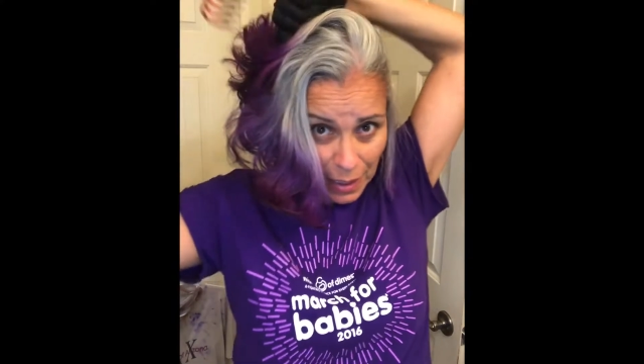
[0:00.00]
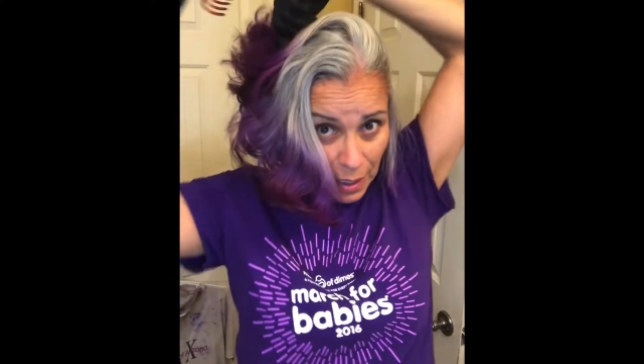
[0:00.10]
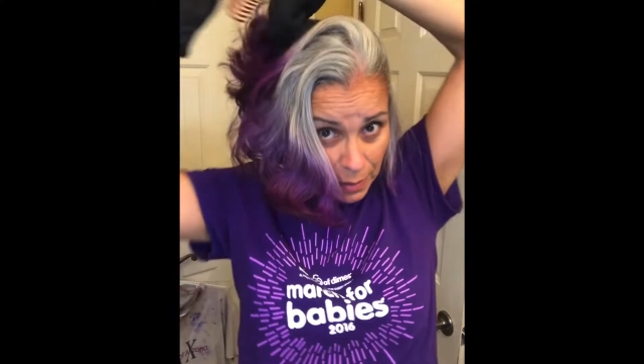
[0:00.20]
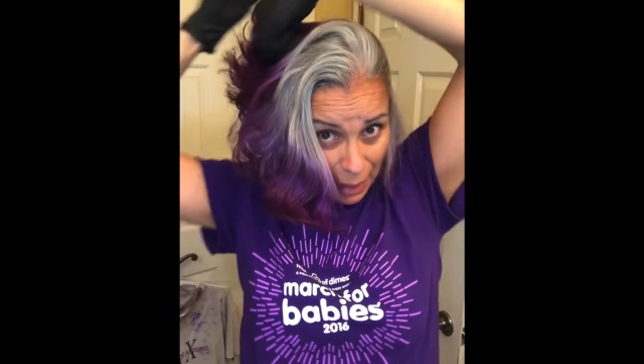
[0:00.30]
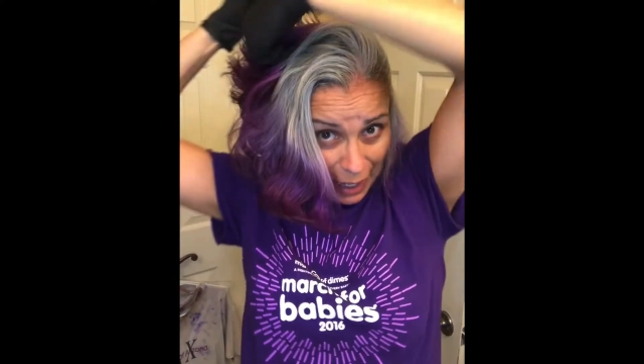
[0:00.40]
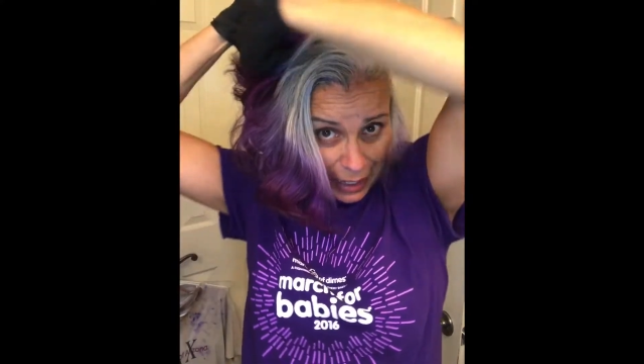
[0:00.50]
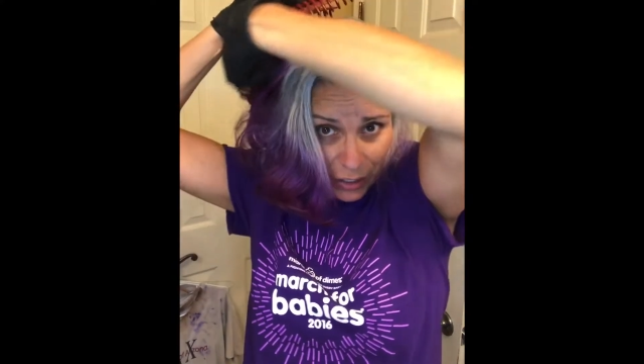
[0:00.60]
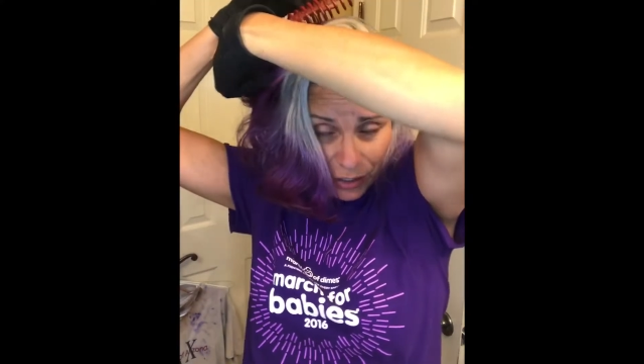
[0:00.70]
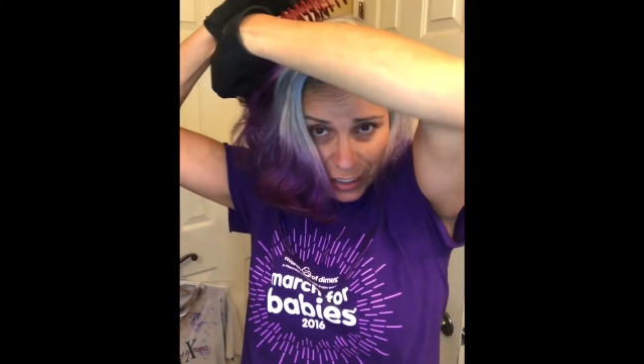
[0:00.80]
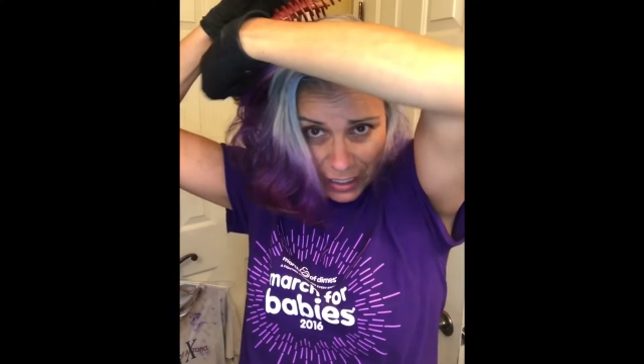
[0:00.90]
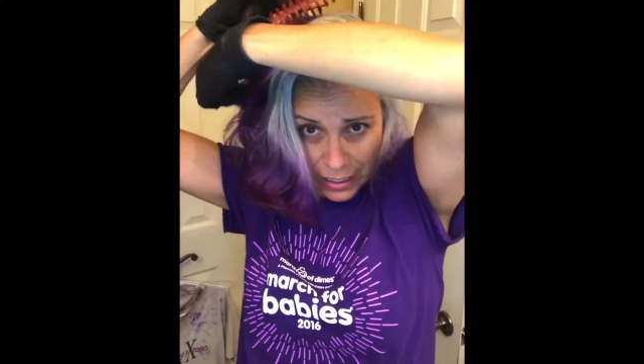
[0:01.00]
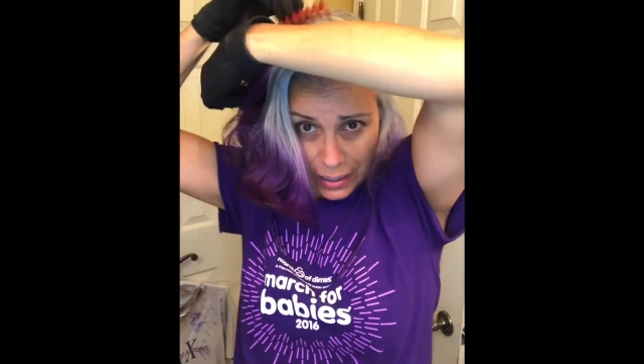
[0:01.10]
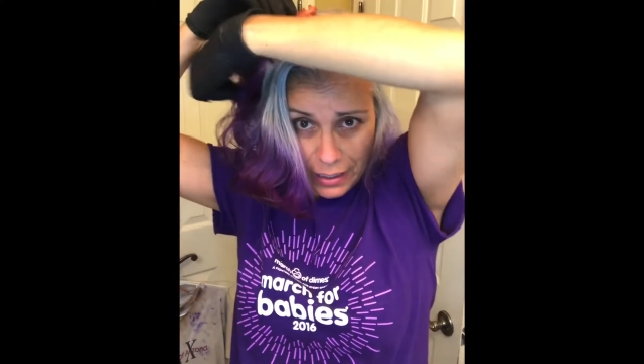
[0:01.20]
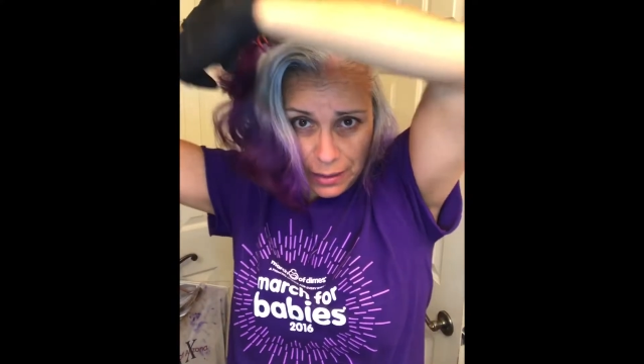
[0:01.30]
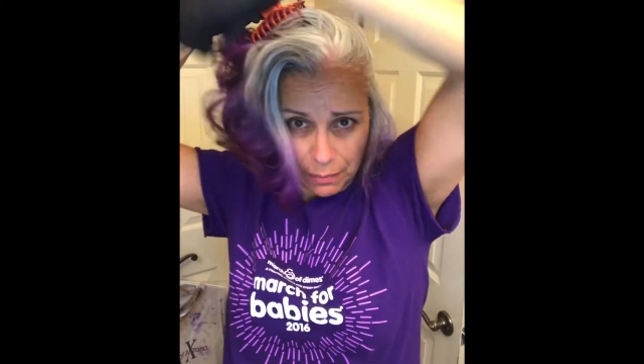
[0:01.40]
my hair dyeing
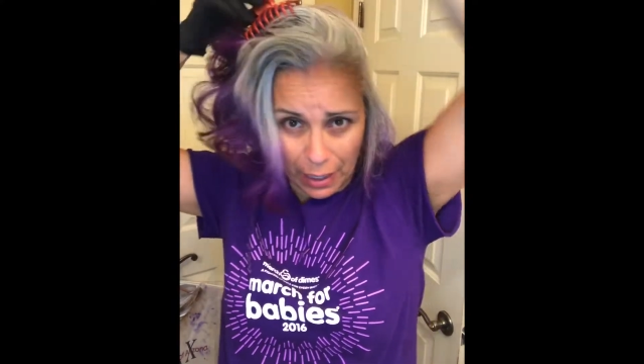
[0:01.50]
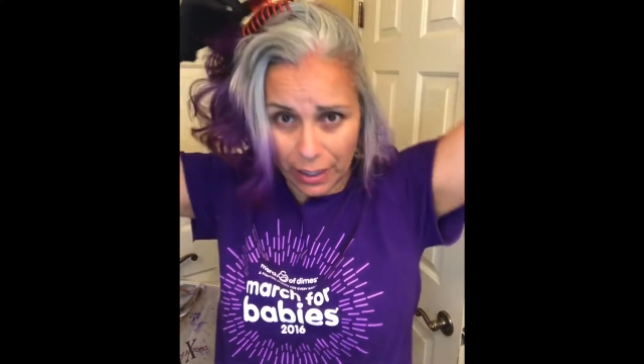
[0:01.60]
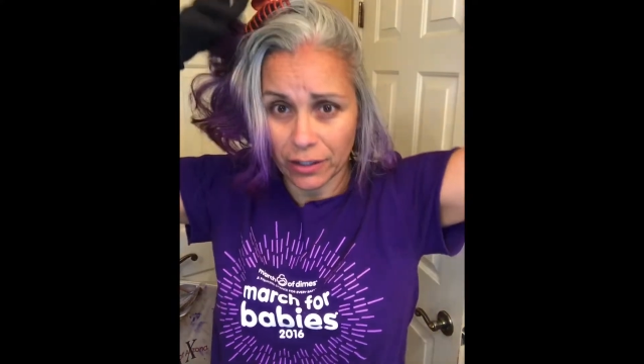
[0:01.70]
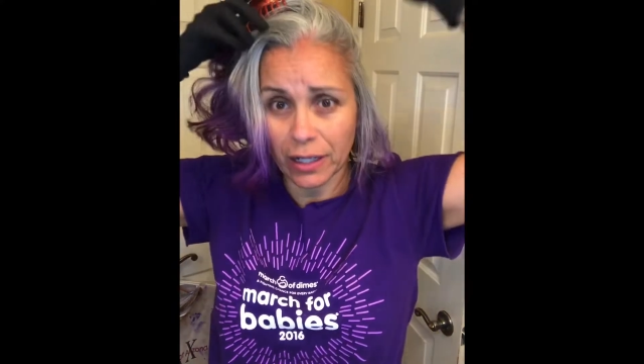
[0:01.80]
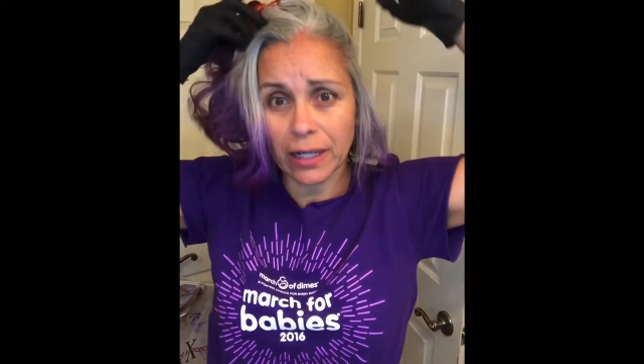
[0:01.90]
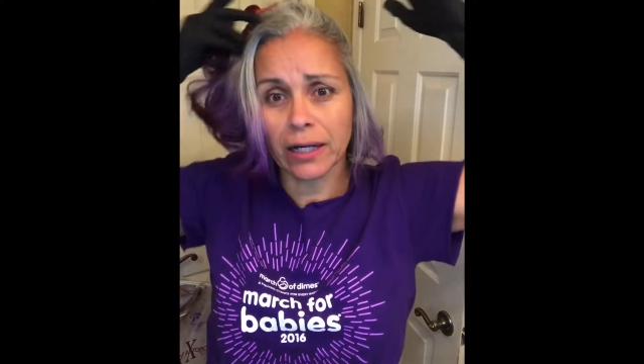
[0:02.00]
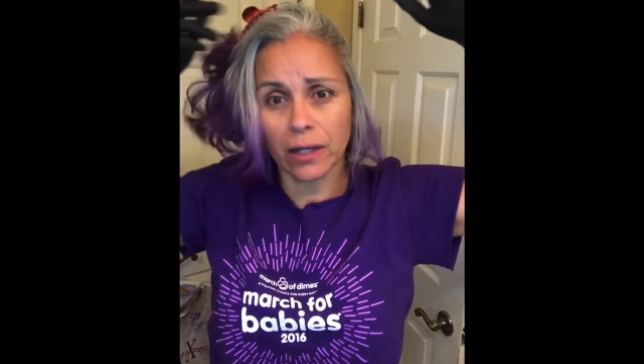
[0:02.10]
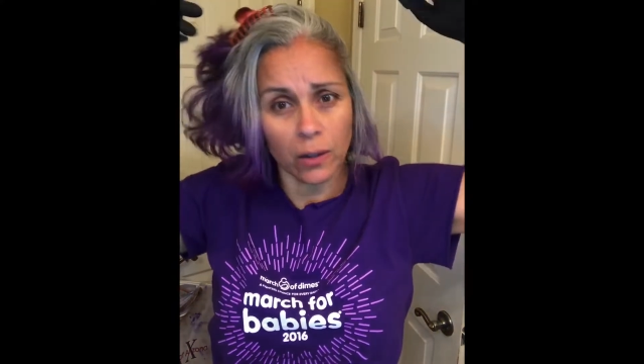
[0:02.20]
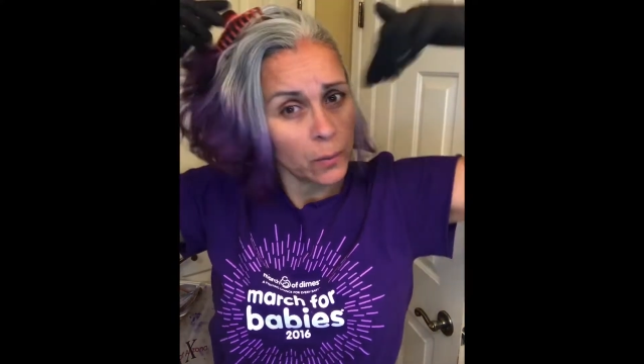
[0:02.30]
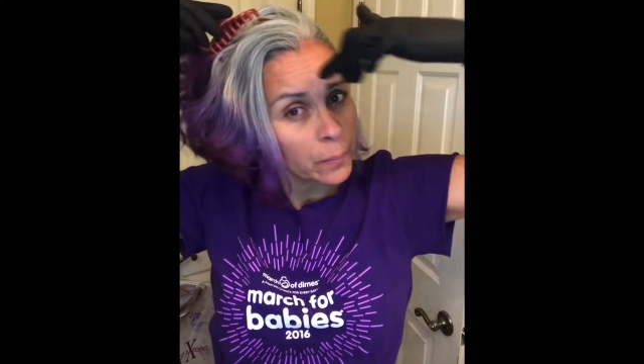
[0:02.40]
clip, my hair dyeing comb.